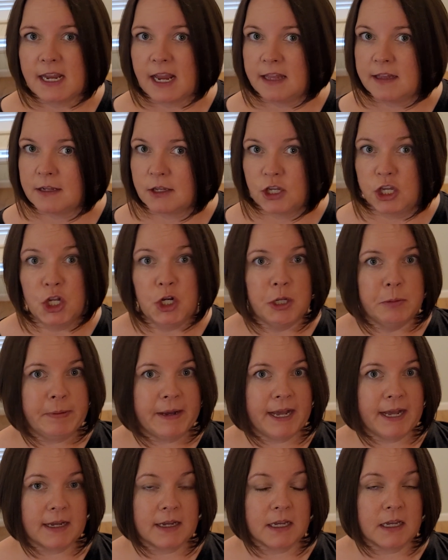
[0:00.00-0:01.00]
and the cutie
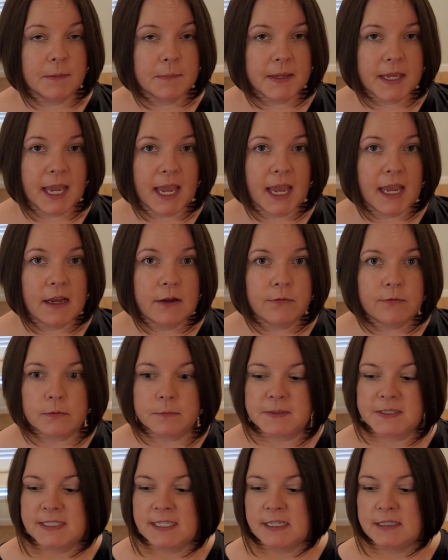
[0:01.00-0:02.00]
pie cupcake from
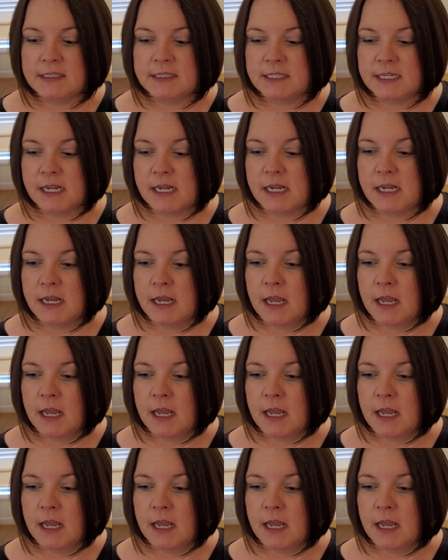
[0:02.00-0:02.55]
Scentsy,